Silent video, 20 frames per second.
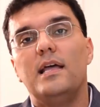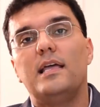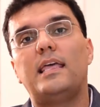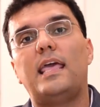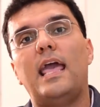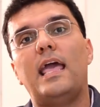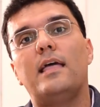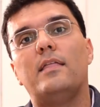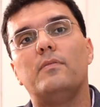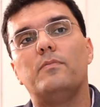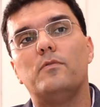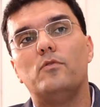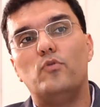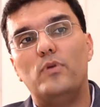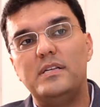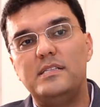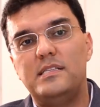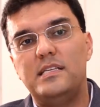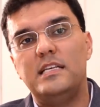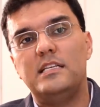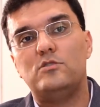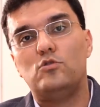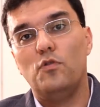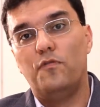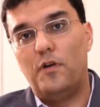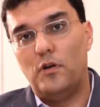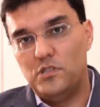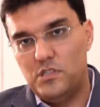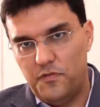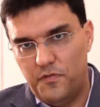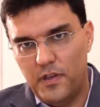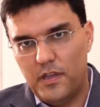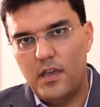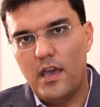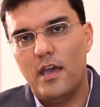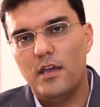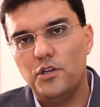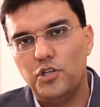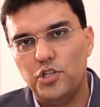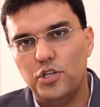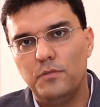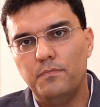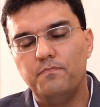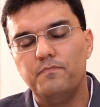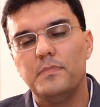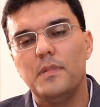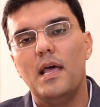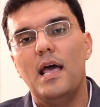can resist to falsification,